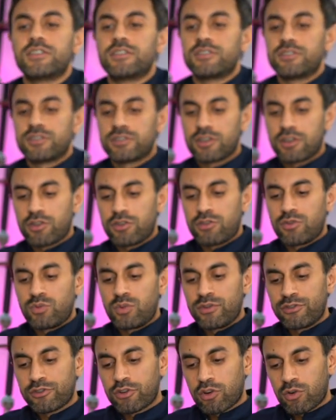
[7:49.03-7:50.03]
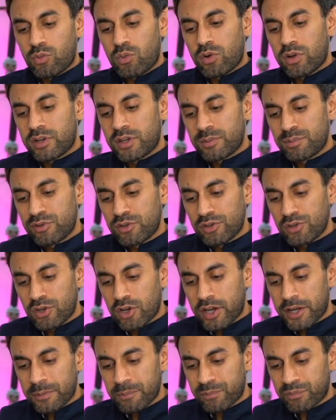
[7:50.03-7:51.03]
So we've got one blue
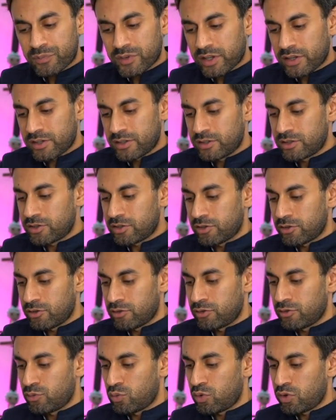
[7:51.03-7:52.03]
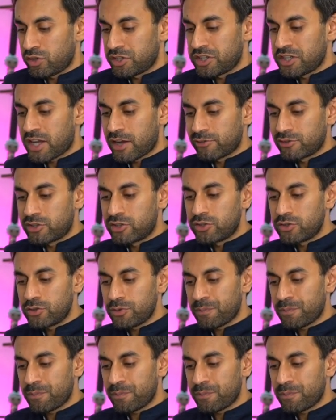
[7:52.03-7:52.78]
light. So what you have to do,